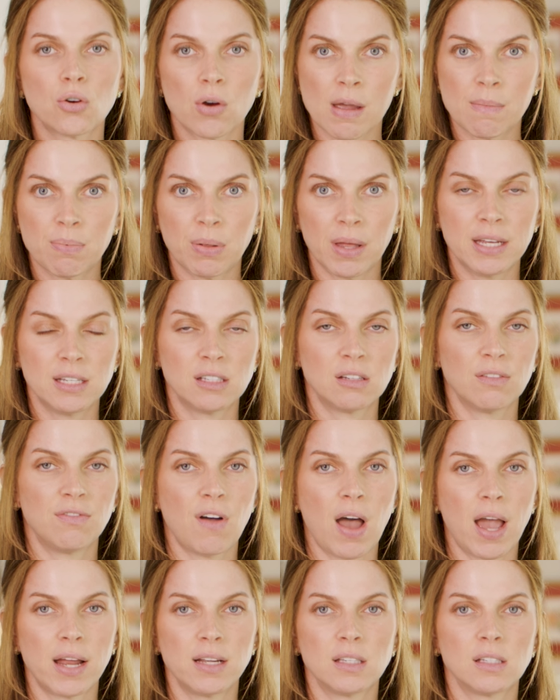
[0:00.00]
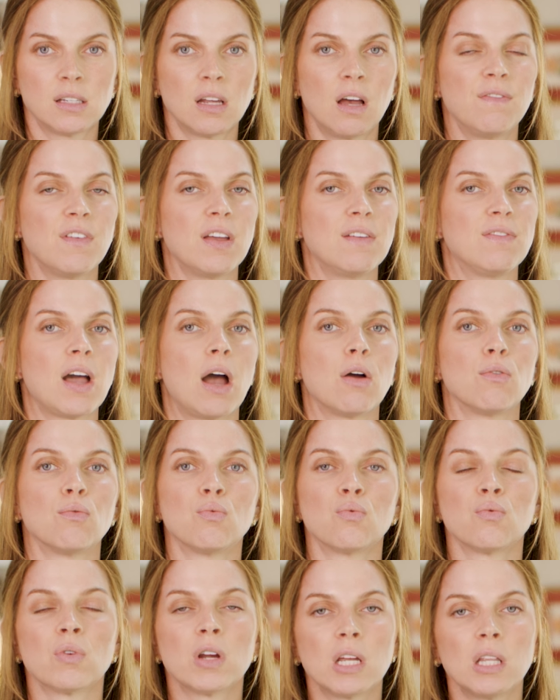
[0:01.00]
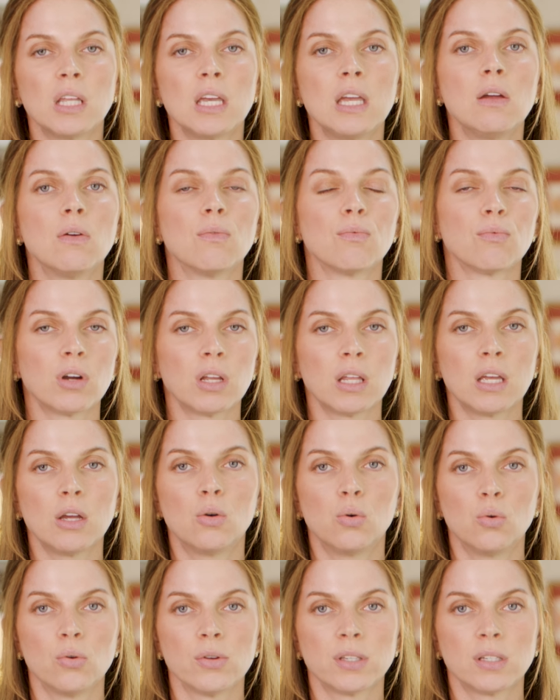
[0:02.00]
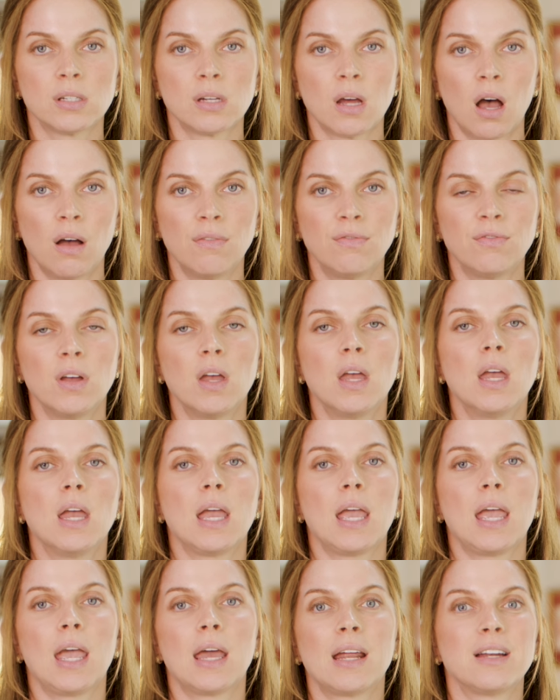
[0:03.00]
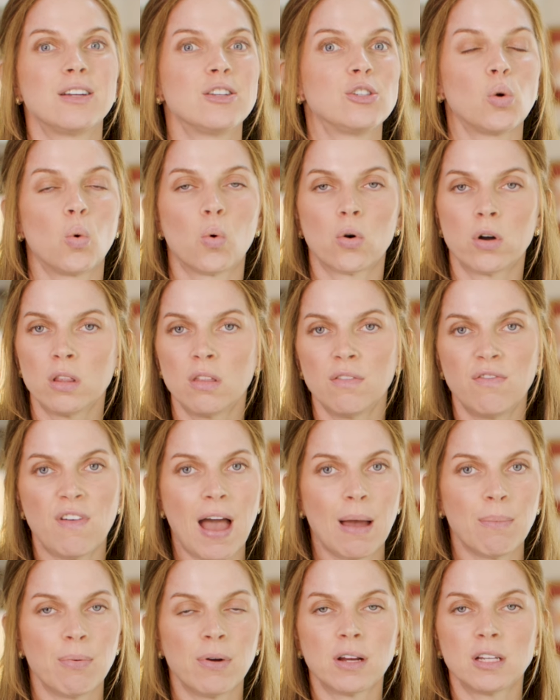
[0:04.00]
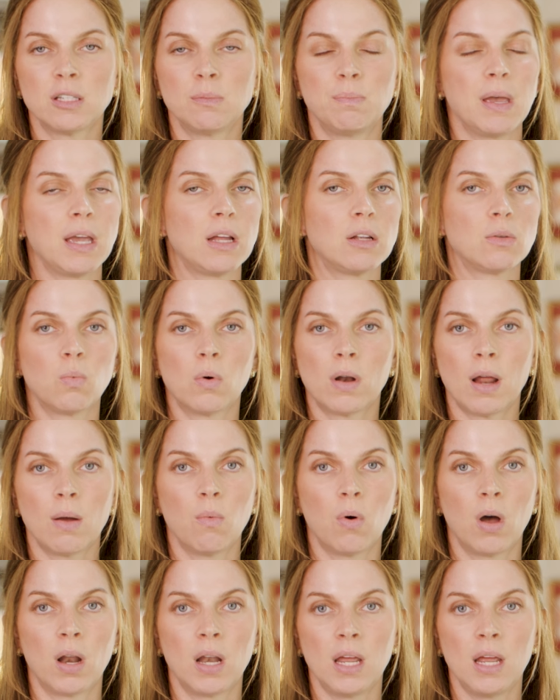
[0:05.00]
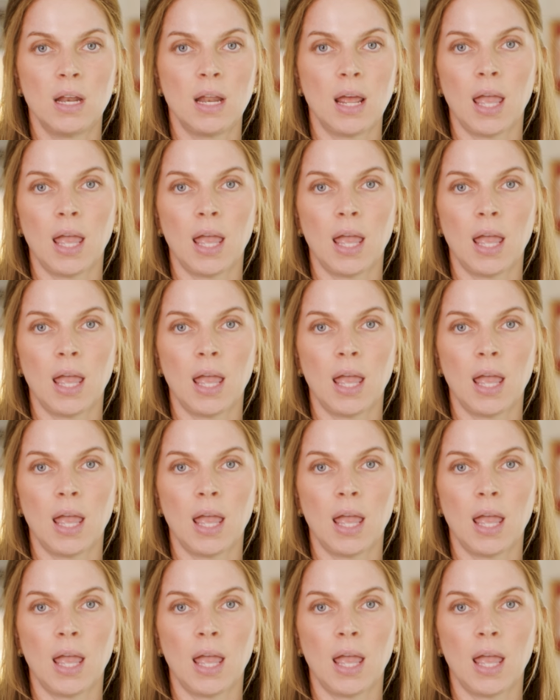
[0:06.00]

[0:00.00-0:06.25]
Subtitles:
a great place to find stuff. They've got really, really cool stuff. And I just ordered the fabrics, picked what I wanted,